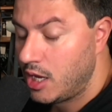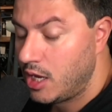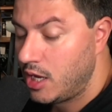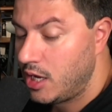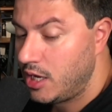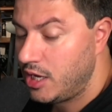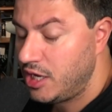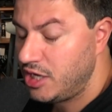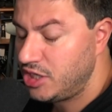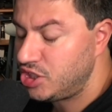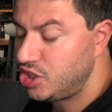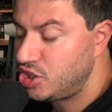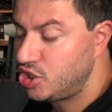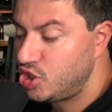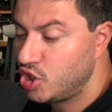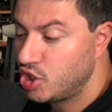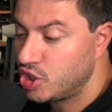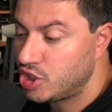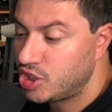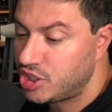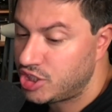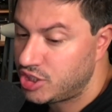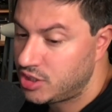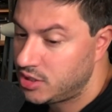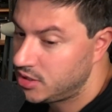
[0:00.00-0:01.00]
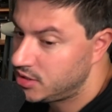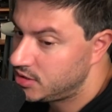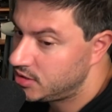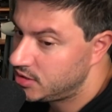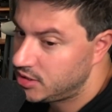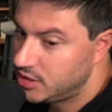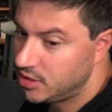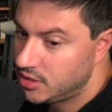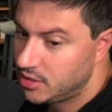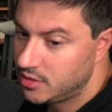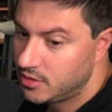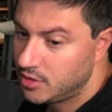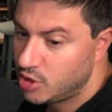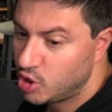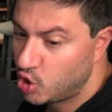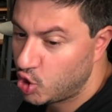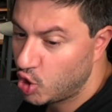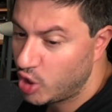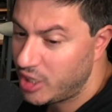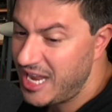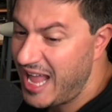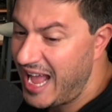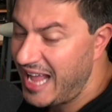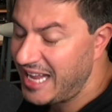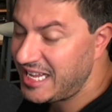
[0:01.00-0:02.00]
It's just
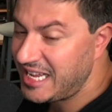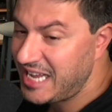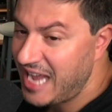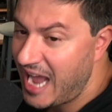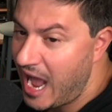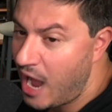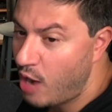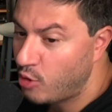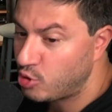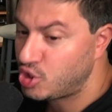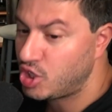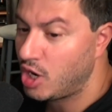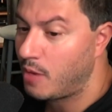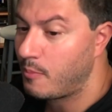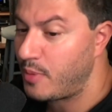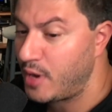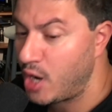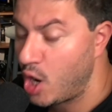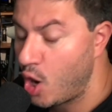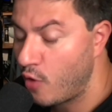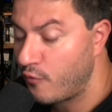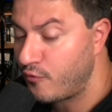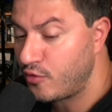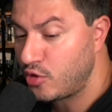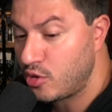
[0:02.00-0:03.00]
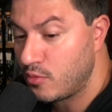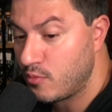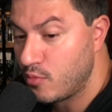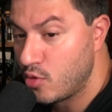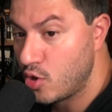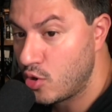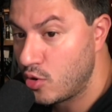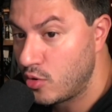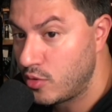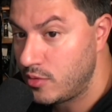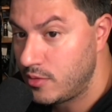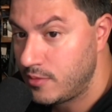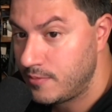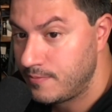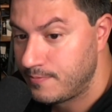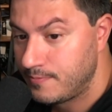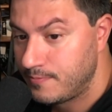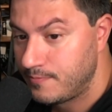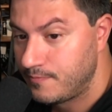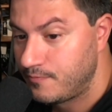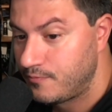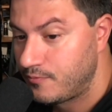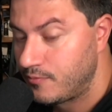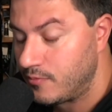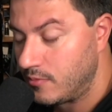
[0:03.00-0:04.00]
goodnight cow jumping over the moon.
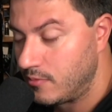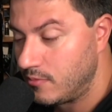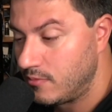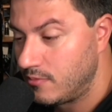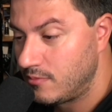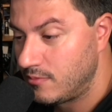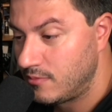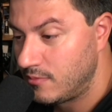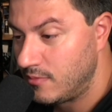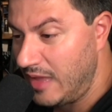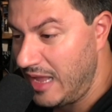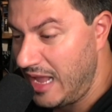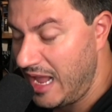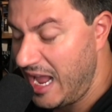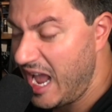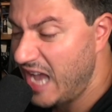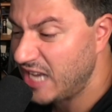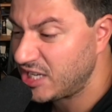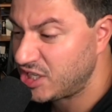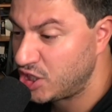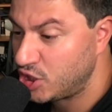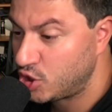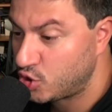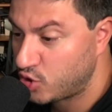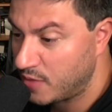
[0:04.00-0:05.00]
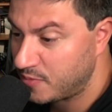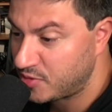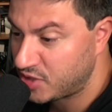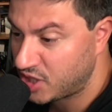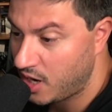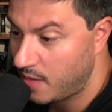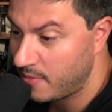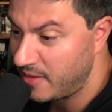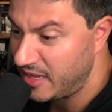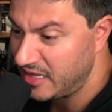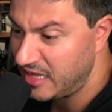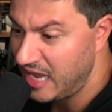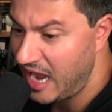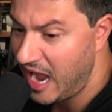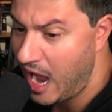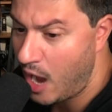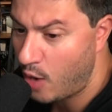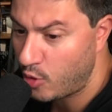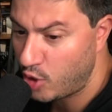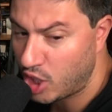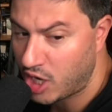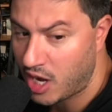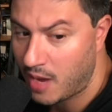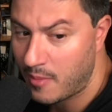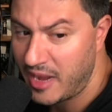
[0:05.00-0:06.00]
Acid trips coming down.
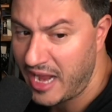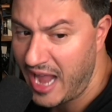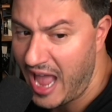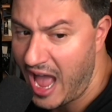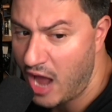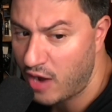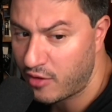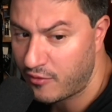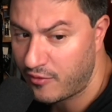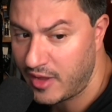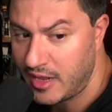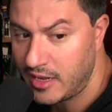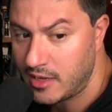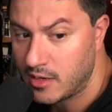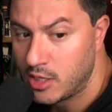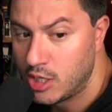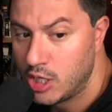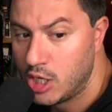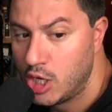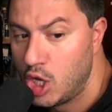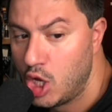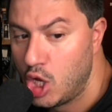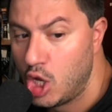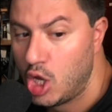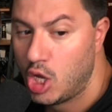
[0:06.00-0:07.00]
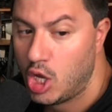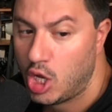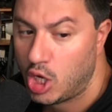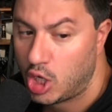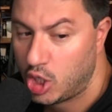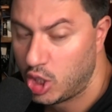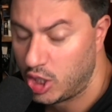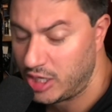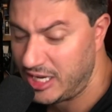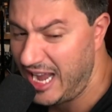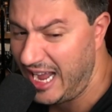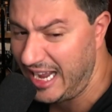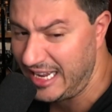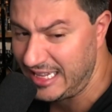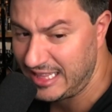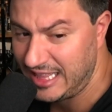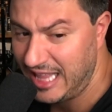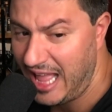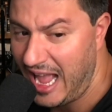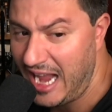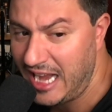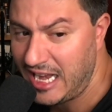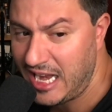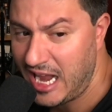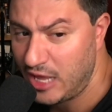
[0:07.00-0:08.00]
You're coming out of it. Goodnight
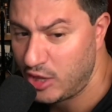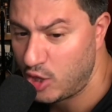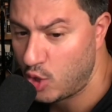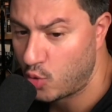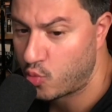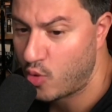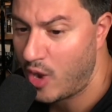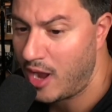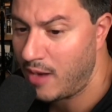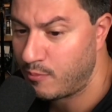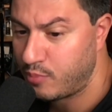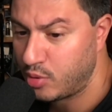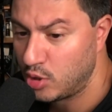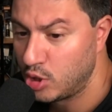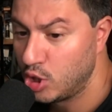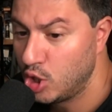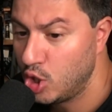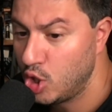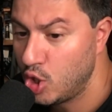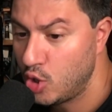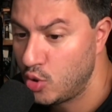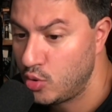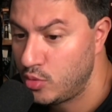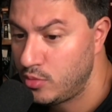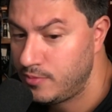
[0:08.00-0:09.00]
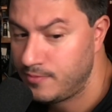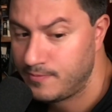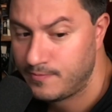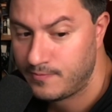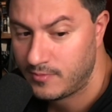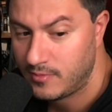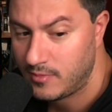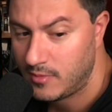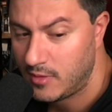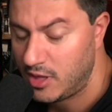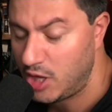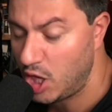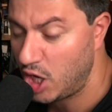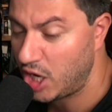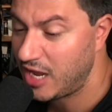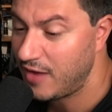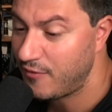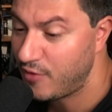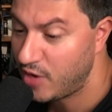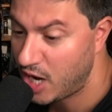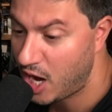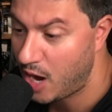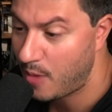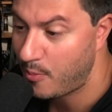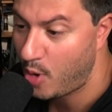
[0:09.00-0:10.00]
light and the red balloon. They're
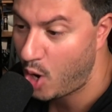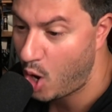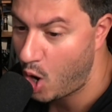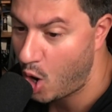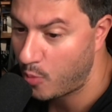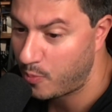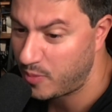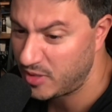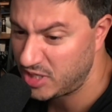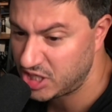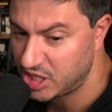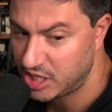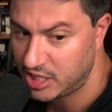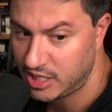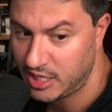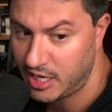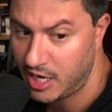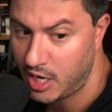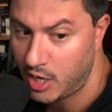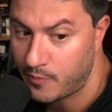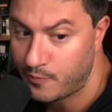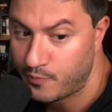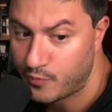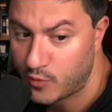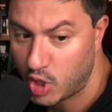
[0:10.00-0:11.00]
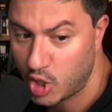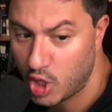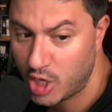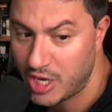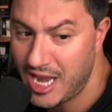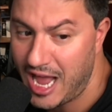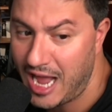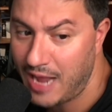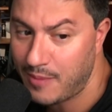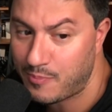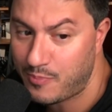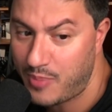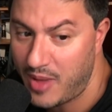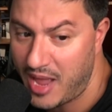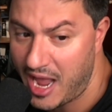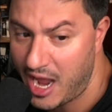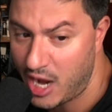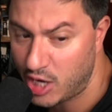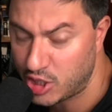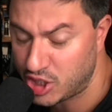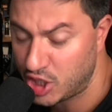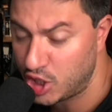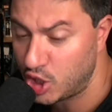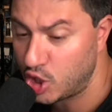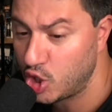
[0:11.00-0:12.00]
giving up hope, it's clear. Goodnight
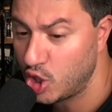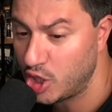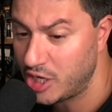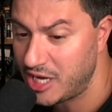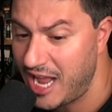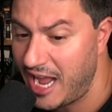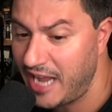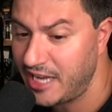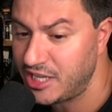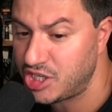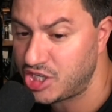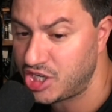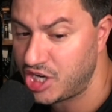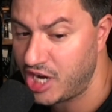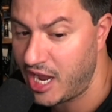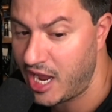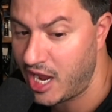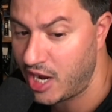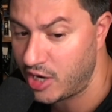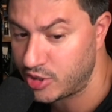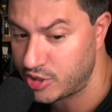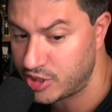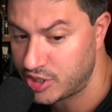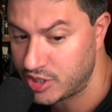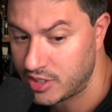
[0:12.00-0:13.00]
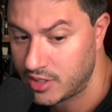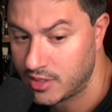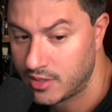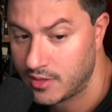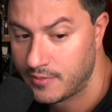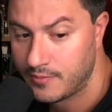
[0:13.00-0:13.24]
bears and goodnight chairs.